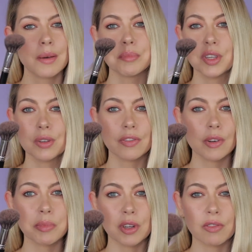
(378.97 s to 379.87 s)

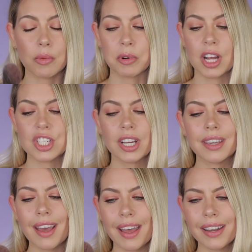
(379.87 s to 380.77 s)
Beautiful, beautiful brush.
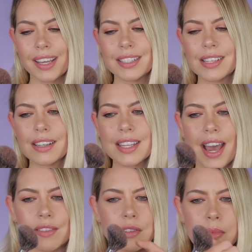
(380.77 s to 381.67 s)
Again, it does
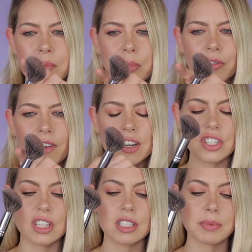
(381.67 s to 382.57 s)
have some
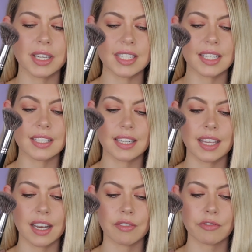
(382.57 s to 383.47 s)
imperfections because I did
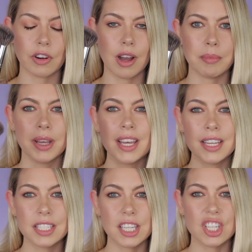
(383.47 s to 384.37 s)
get it from
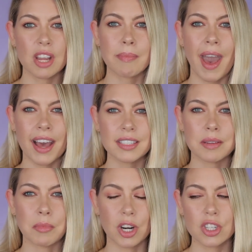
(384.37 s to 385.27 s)
T J Maxx
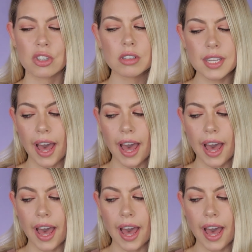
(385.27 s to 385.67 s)
and Marshalls.